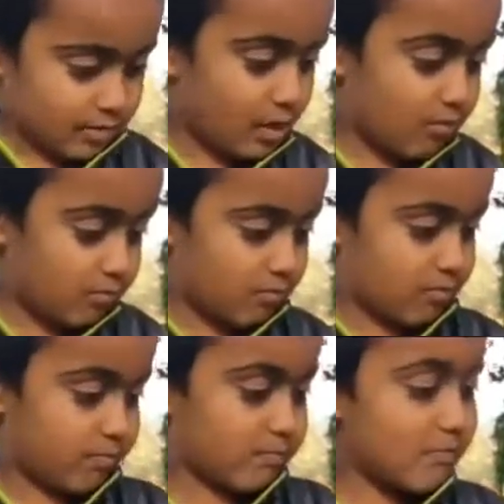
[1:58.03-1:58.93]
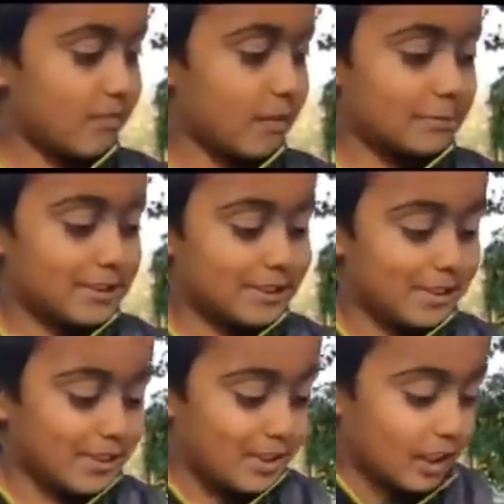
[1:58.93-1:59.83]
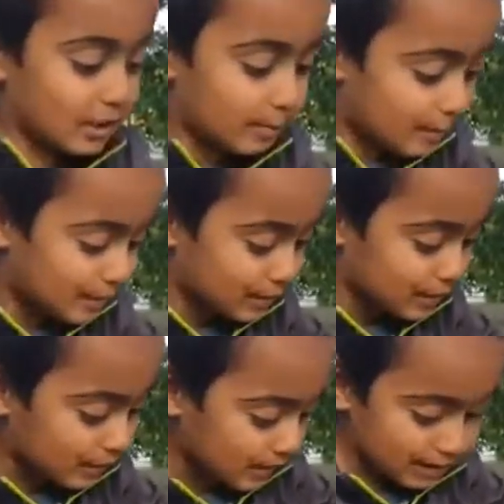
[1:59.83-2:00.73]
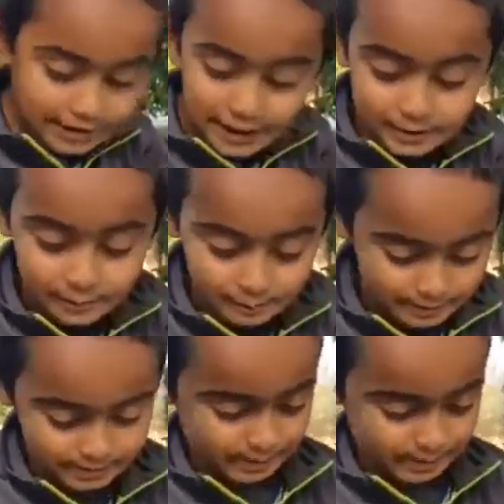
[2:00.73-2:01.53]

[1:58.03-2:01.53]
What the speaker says: Oh. He's going to look at the picture in case you're missing